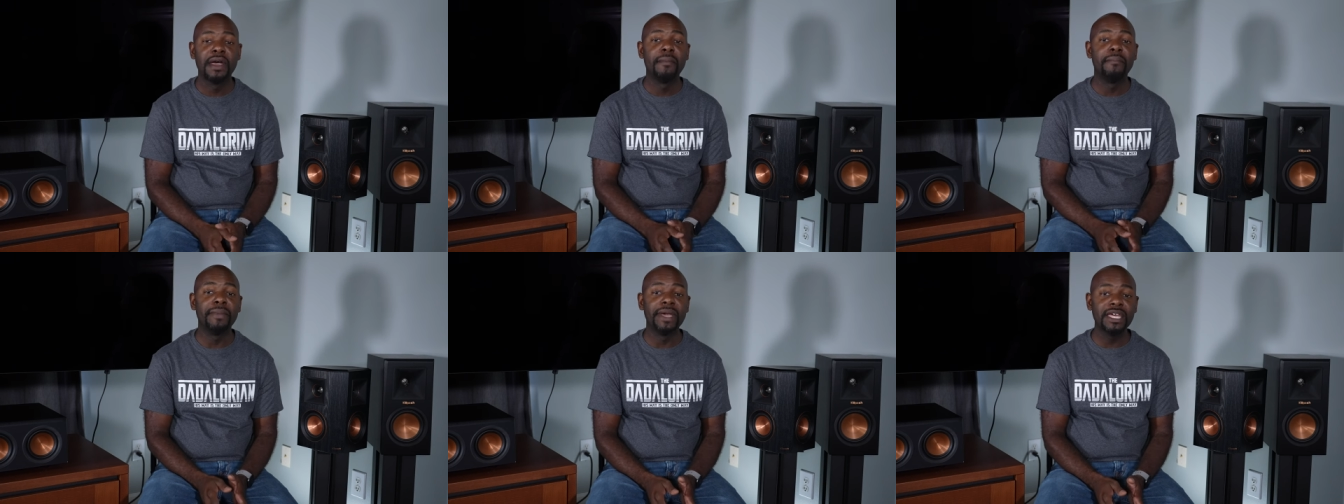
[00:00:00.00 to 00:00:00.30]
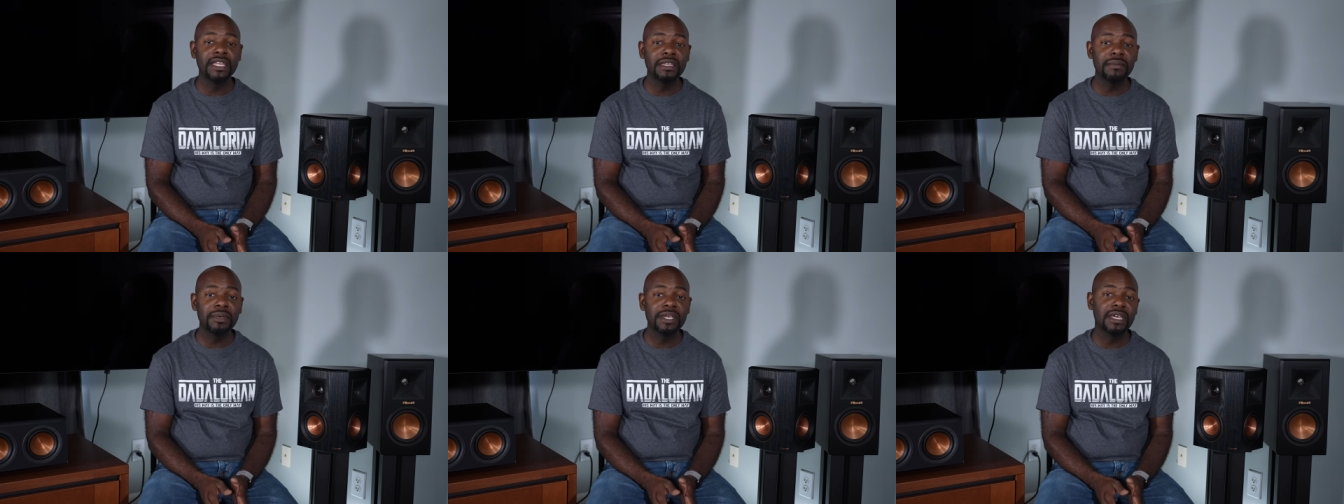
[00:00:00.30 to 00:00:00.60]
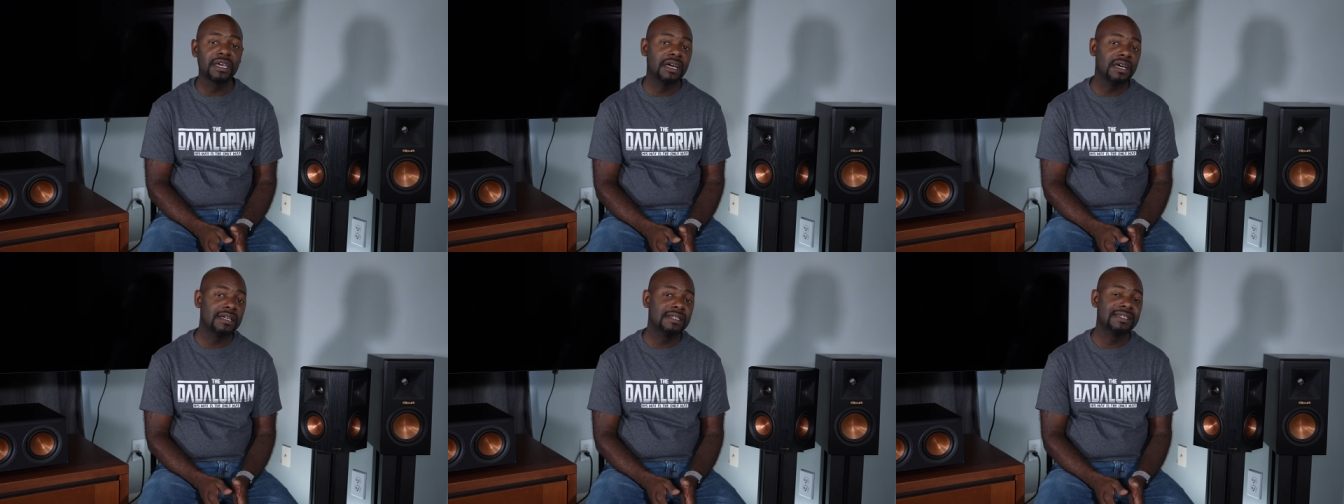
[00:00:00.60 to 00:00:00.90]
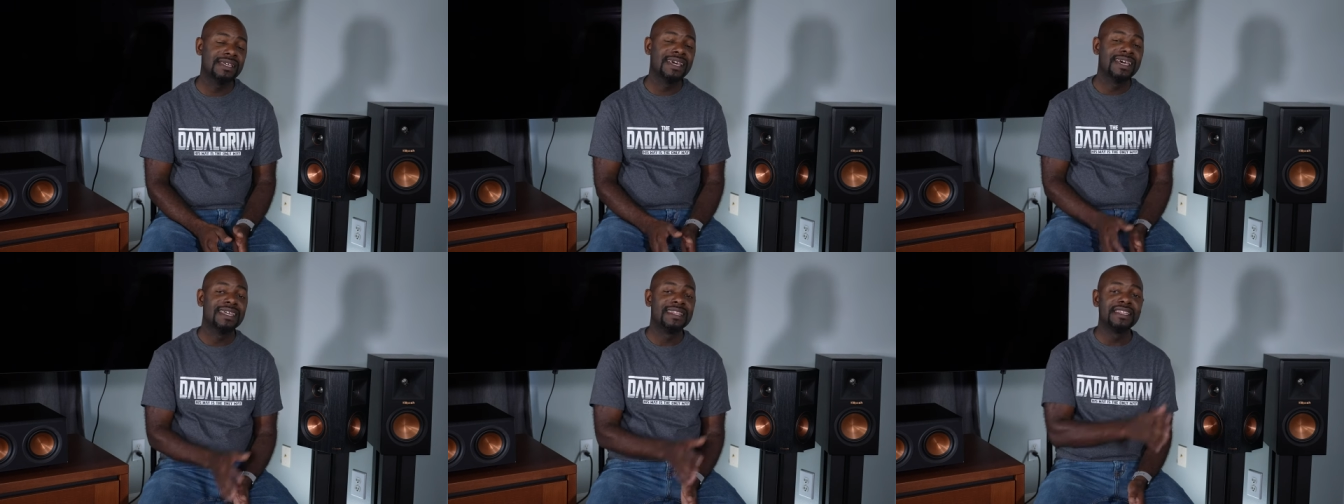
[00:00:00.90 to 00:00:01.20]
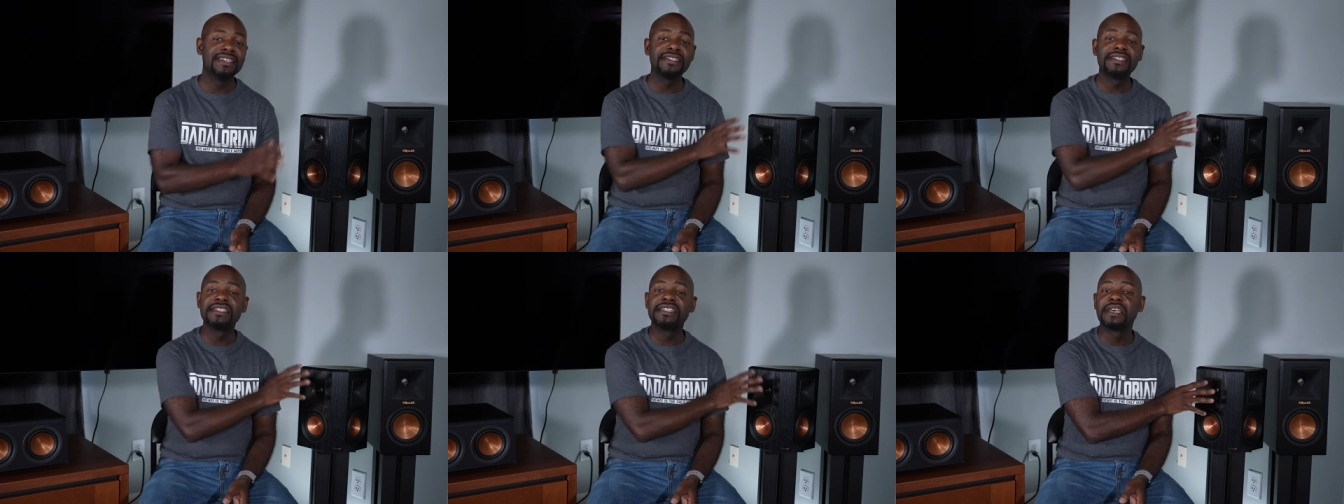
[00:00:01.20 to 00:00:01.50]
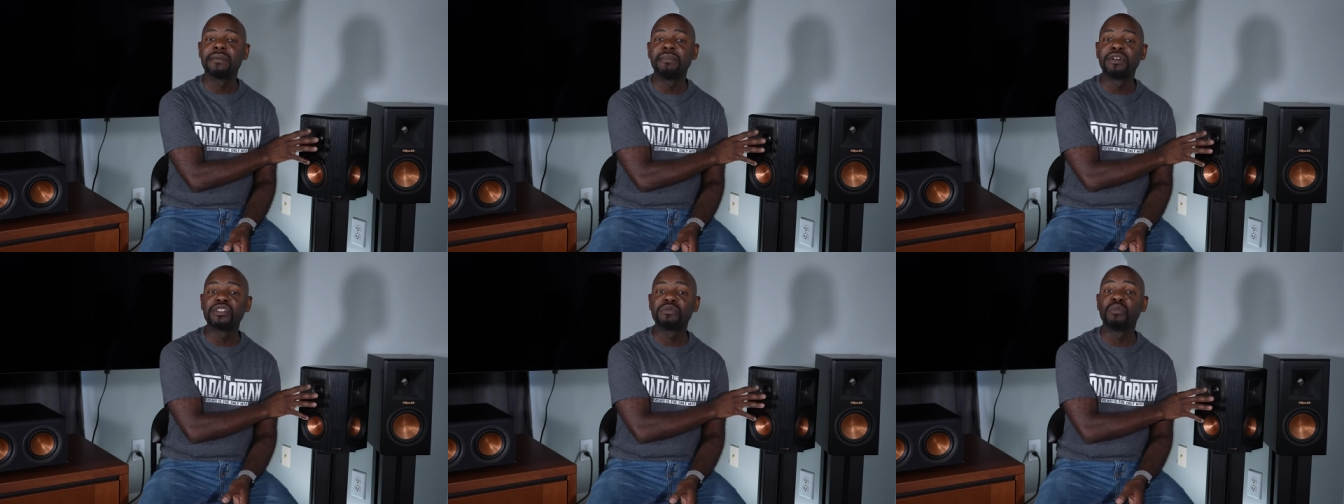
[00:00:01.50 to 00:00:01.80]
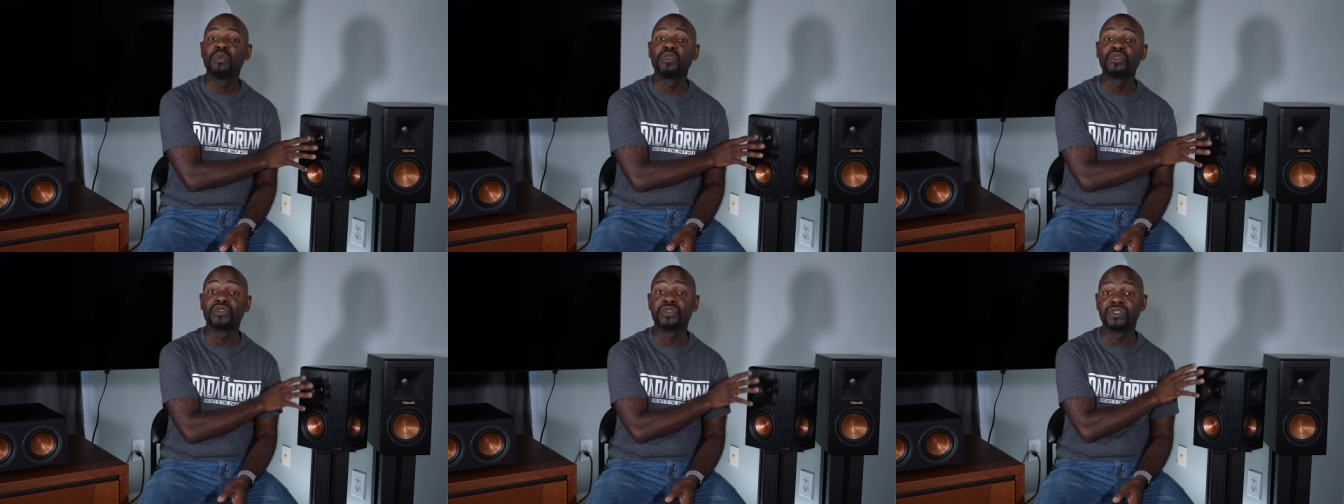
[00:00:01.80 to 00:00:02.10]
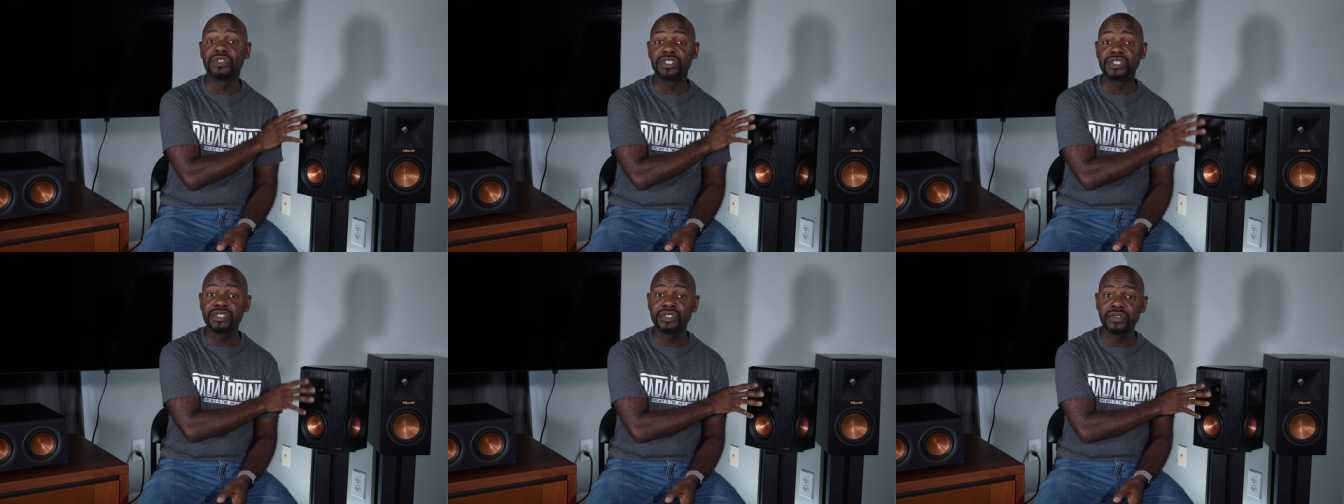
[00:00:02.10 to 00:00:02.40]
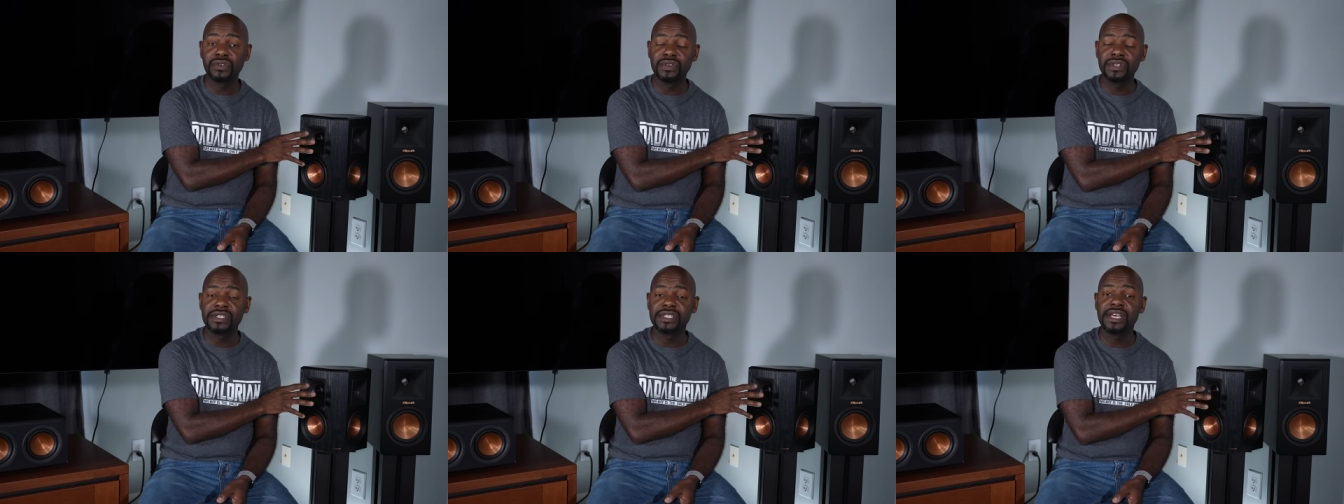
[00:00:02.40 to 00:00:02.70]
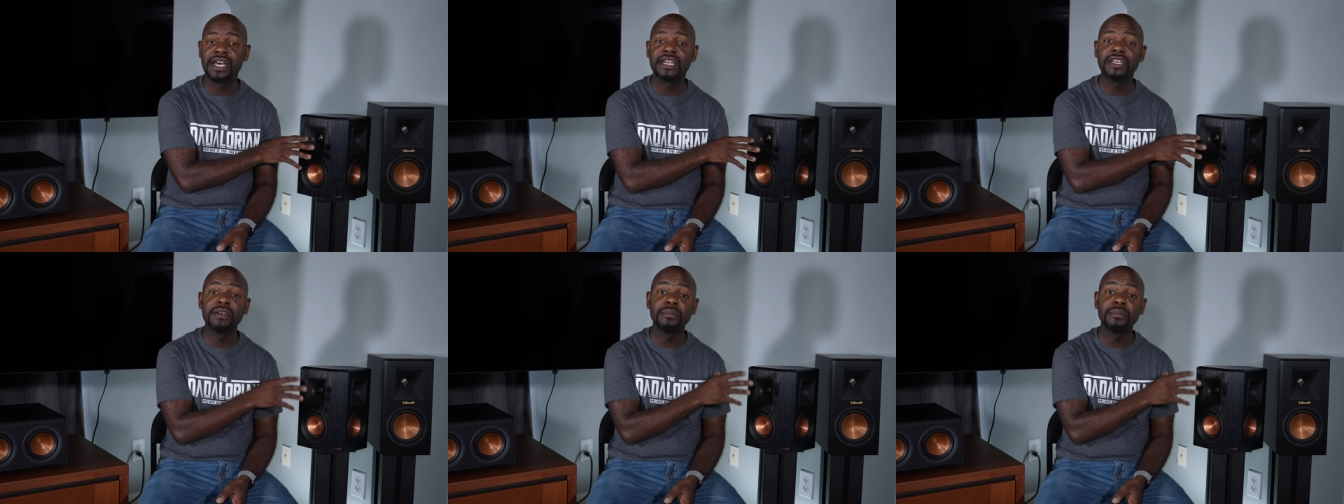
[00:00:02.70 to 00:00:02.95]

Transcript: mainly because this is a much more traditional design